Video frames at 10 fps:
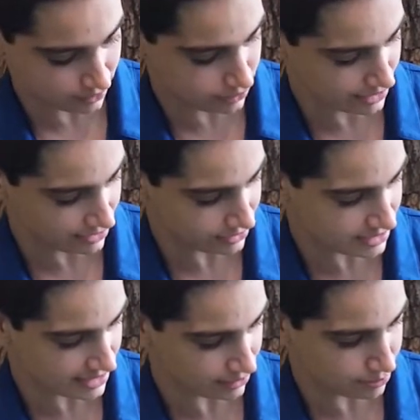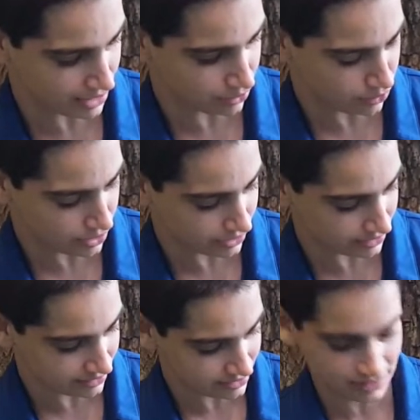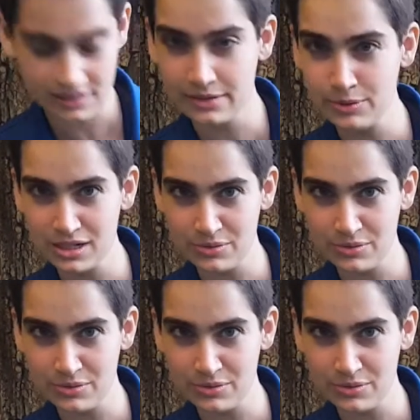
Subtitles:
Ooh, that looks like a big horn. I wonder